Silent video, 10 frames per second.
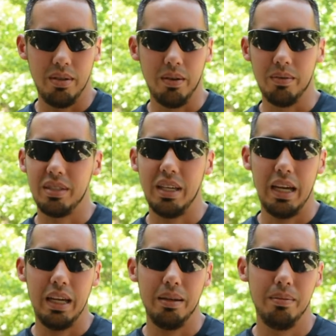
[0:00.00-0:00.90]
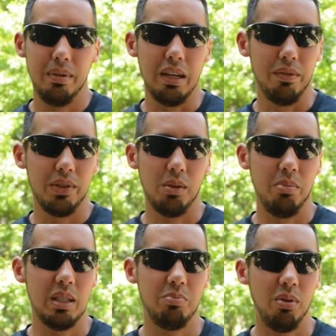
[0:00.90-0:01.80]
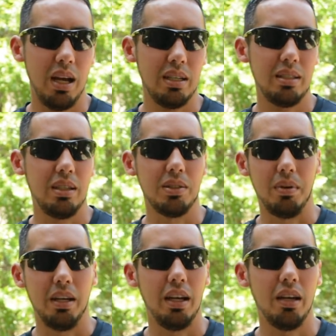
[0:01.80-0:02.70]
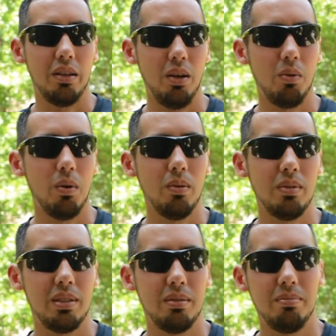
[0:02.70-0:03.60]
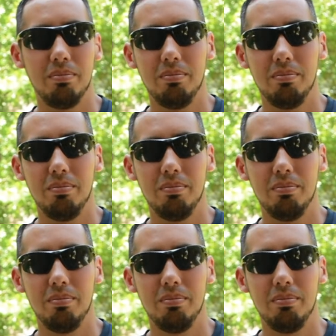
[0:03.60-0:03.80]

Don't say give us your best price because we're getting other quotes.